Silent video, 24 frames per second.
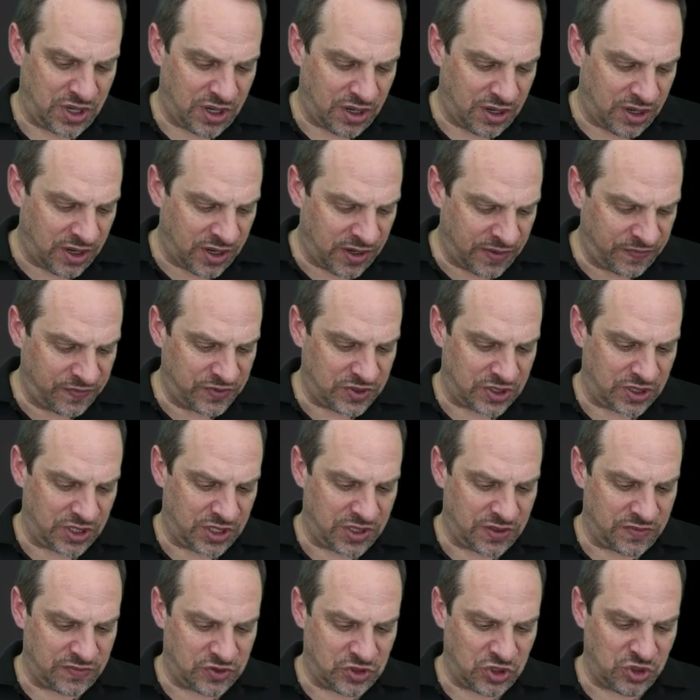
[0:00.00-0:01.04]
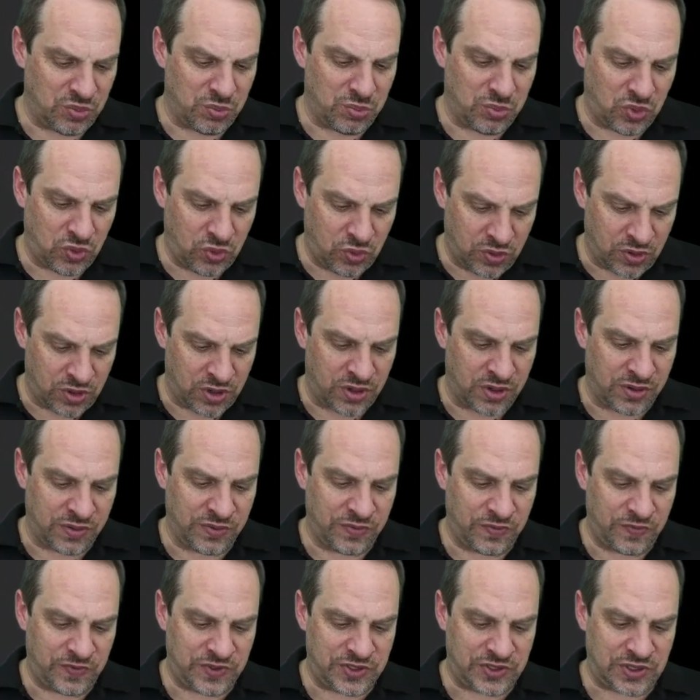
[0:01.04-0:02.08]
often gives you more
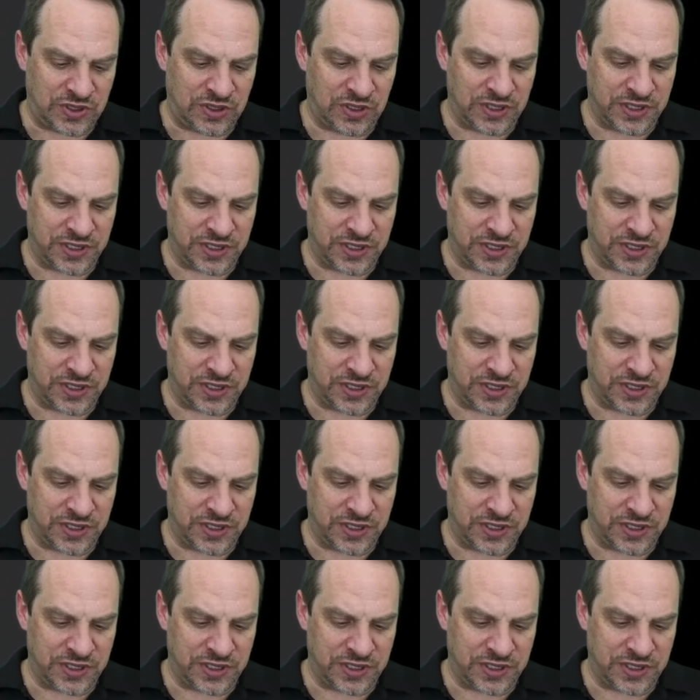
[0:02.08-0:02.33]
physical